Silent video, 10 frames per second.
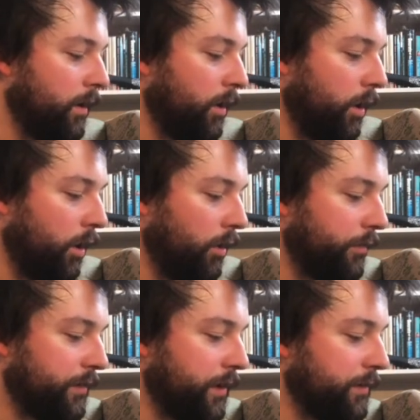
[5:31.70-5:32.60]
All
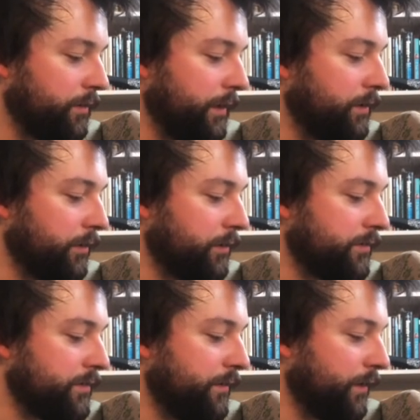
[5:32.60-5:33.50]
the other
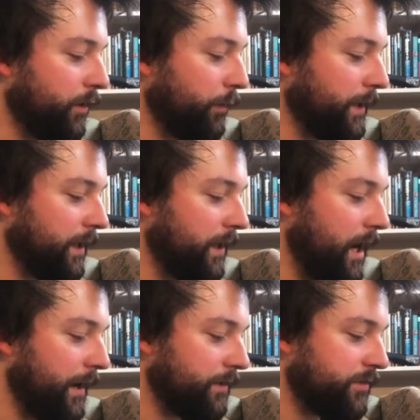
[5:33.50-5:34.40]
leaders of the Greek
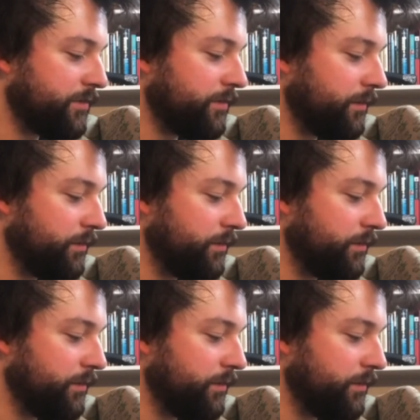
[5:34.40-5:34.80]
alliance